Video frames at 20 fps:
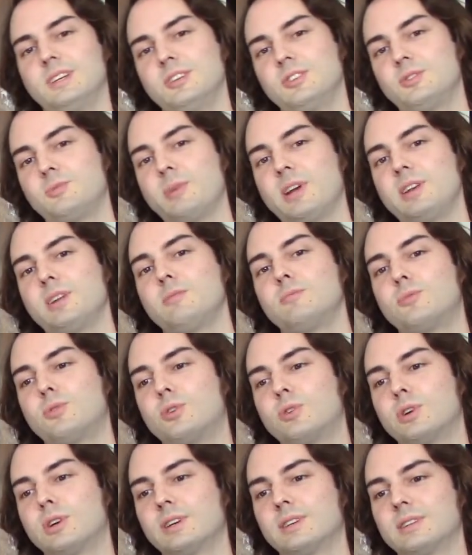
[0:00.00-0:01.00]
spending
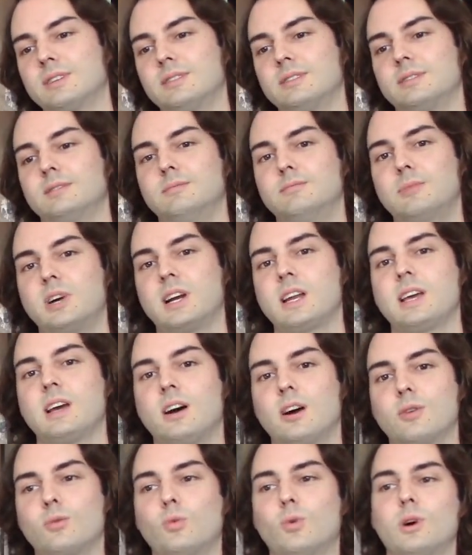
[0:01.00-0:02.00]
more money
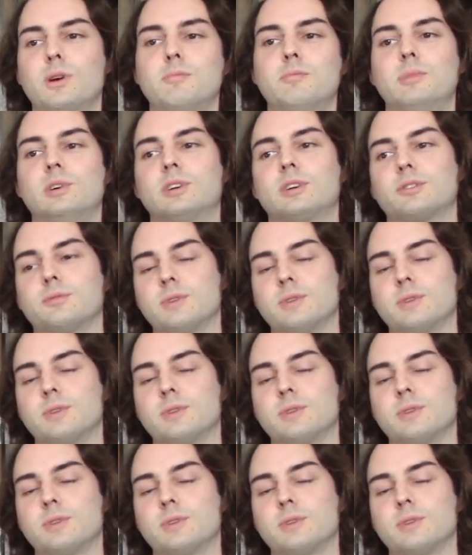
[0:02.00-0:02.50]
on one book